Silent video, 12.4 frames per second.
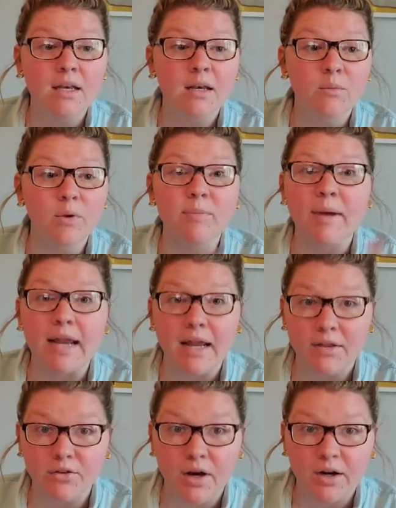with my
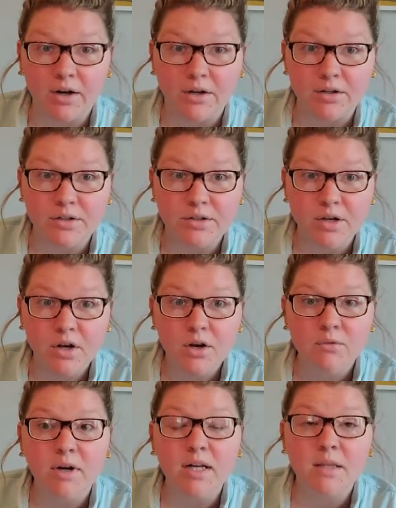8th graders
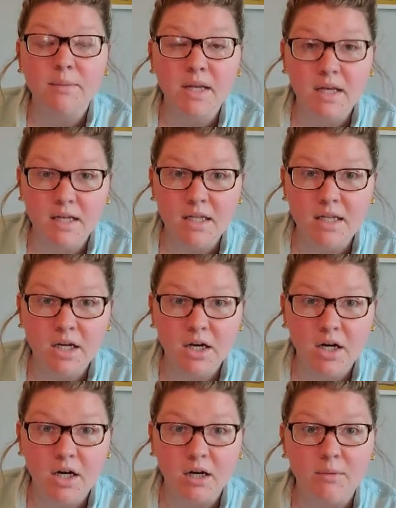right at the beginning of the
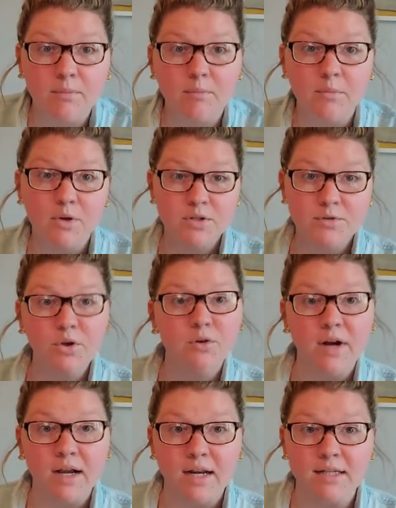year. Most of you will
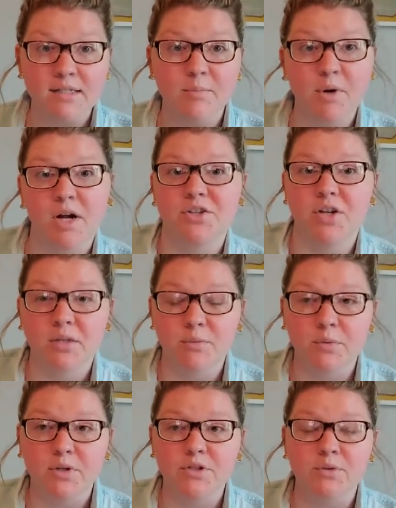recognize the project where
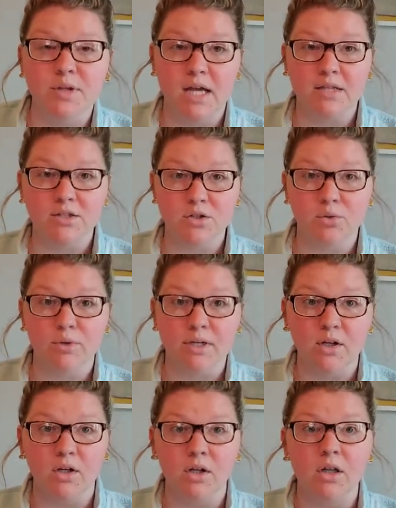we do that
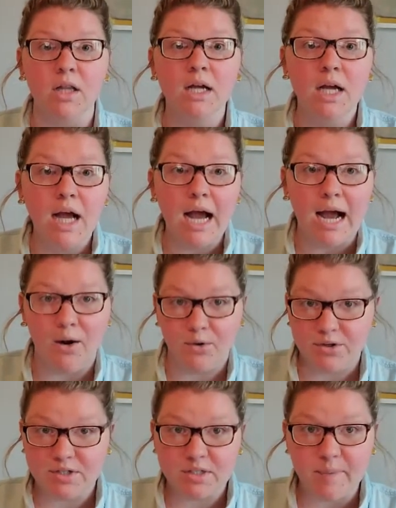surreal
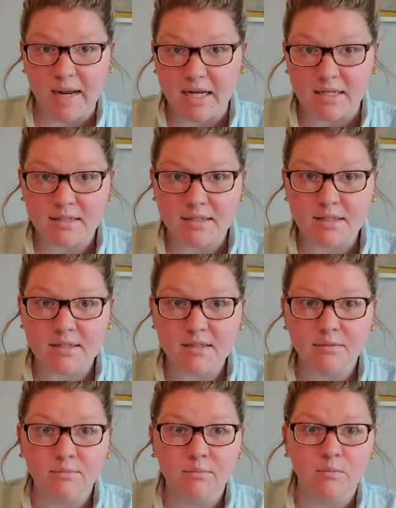outer
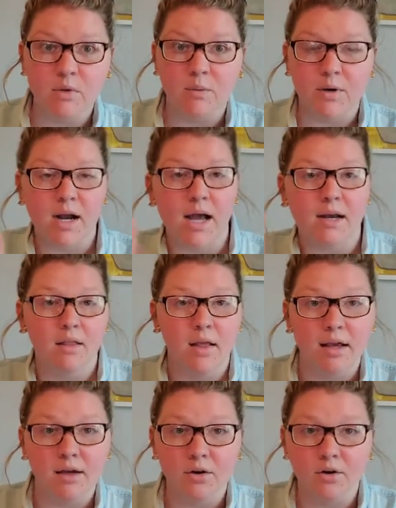space where we're kind of
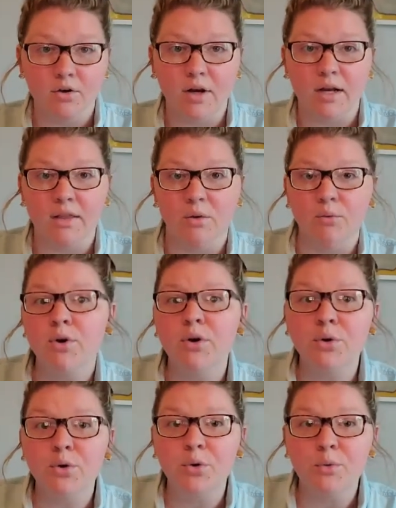like creating the
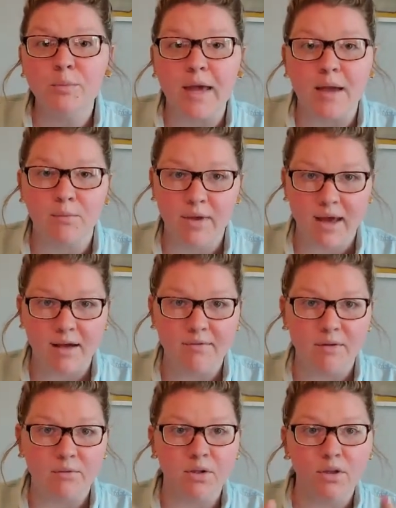room and we have
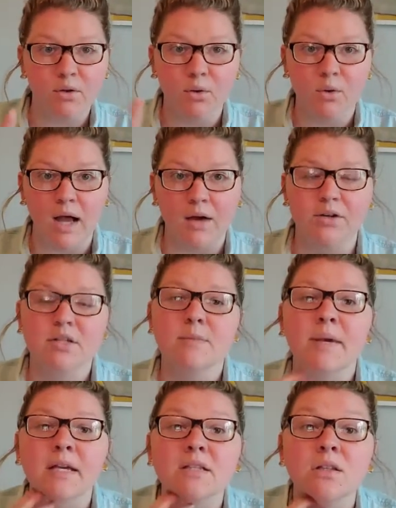that really cool outer
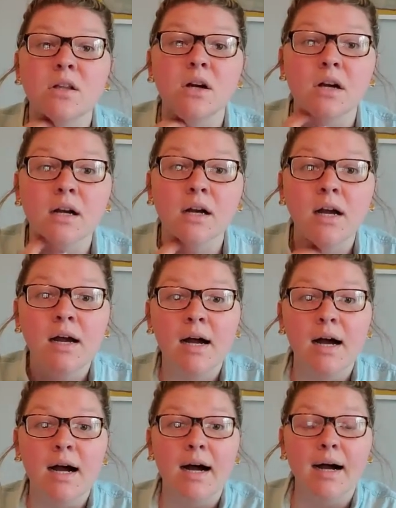space look.
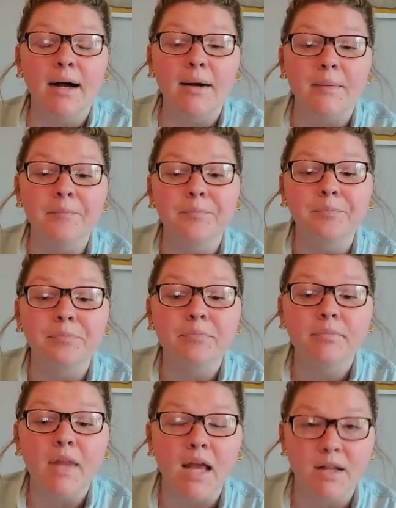And
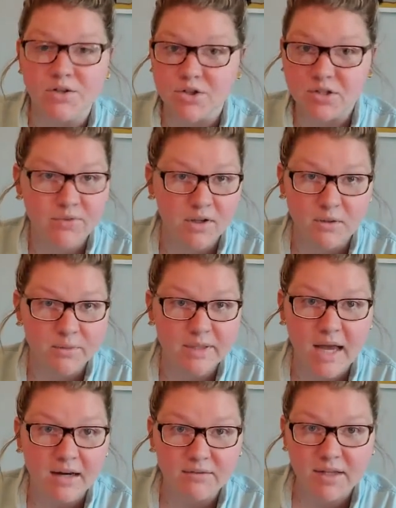it's just filled with
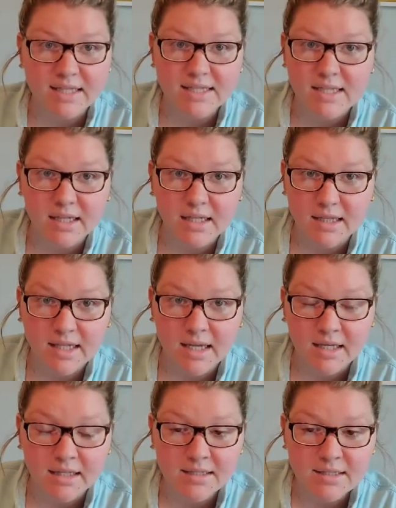kind of like silly
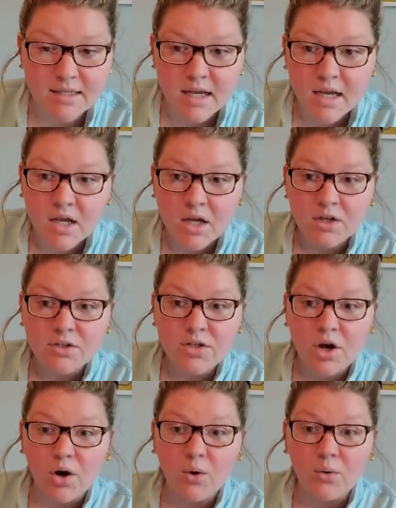things.
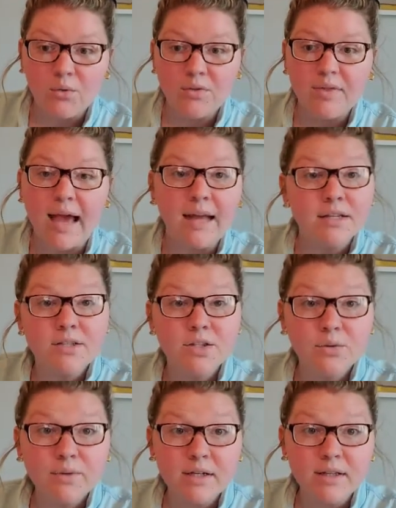So that is
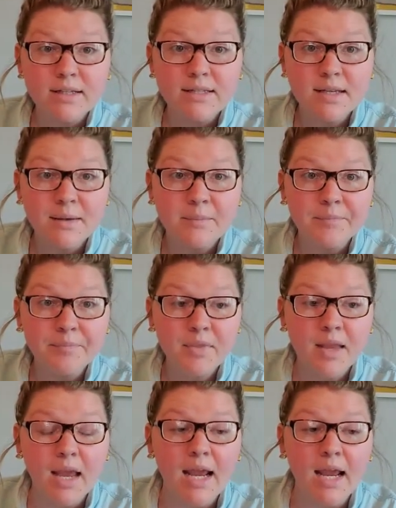surrealism,
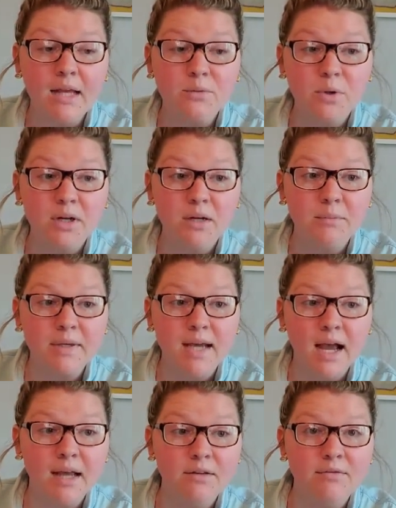and we're gonna be
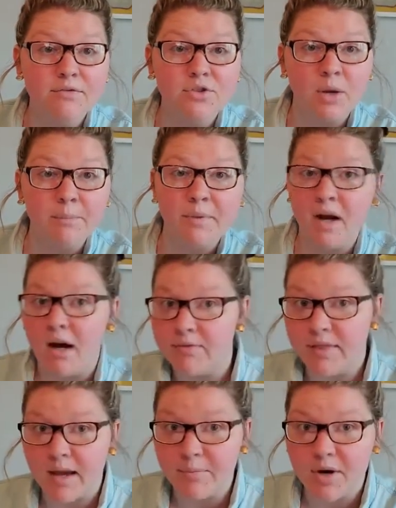kind of jumping off
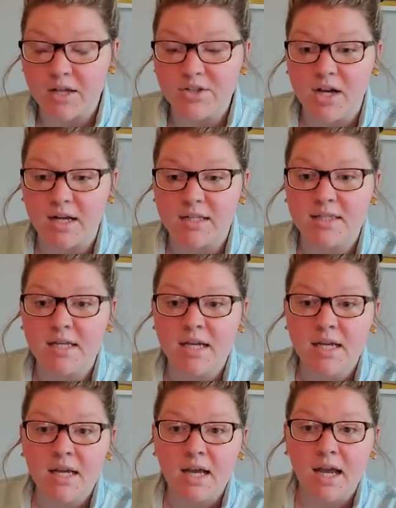of that project
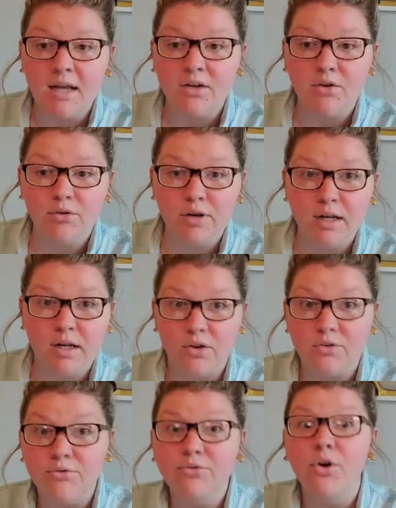and creating a
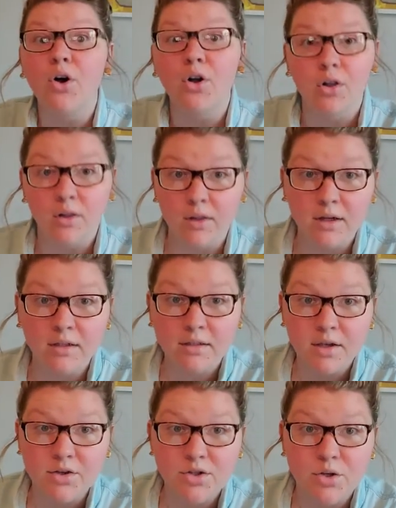full
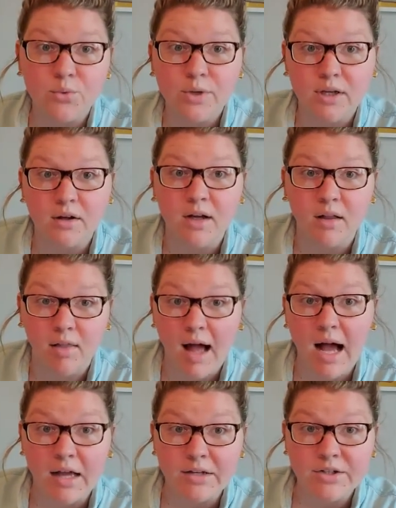surreal
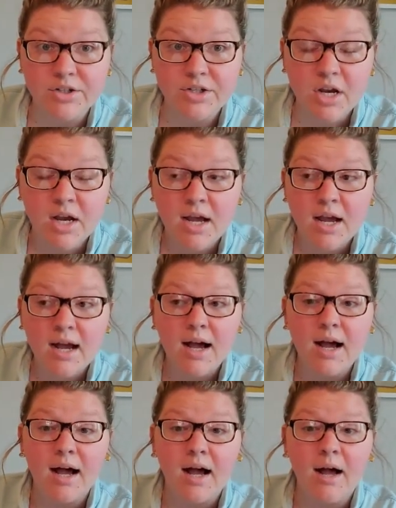collage.
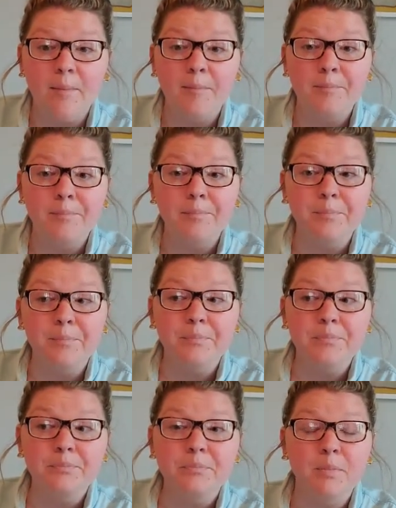
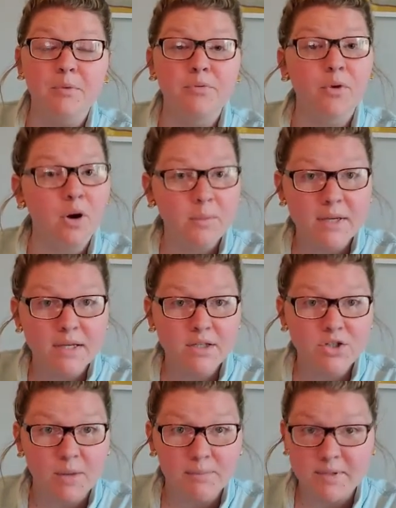But before we
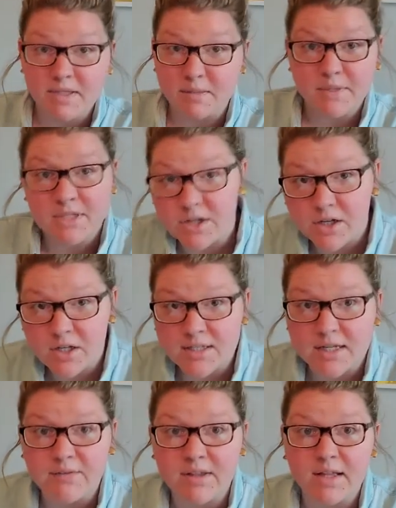jump into materials
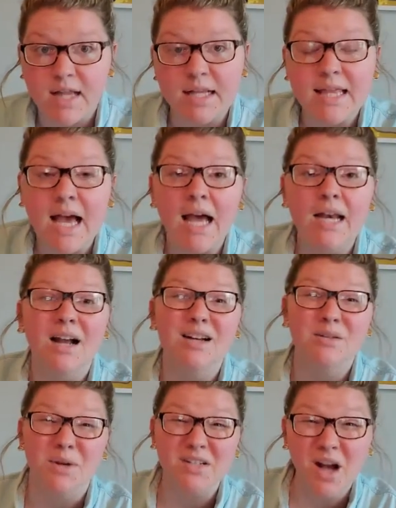and everything like that, I
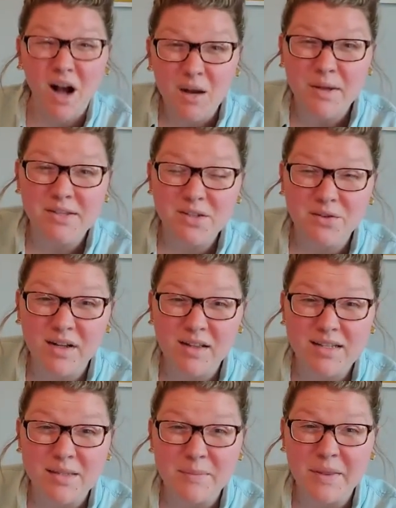just wanna talk about
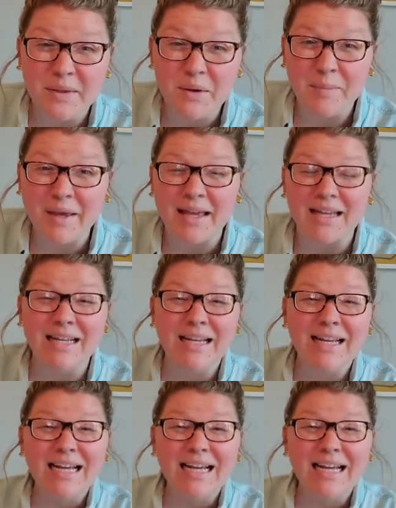surrealism a little bit.